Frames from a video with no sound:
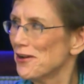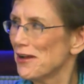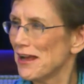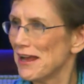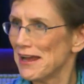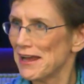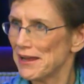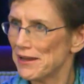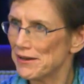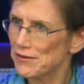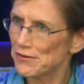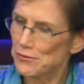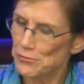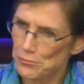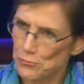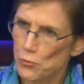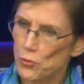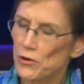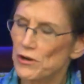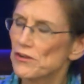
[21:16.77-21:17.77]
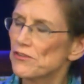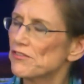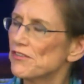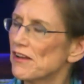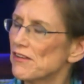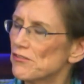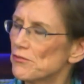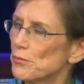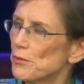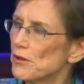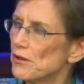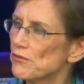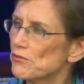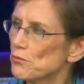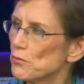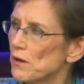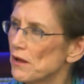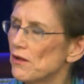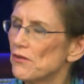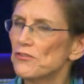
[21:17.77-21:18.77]
and more accessible as
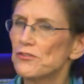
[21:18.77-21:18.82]
well.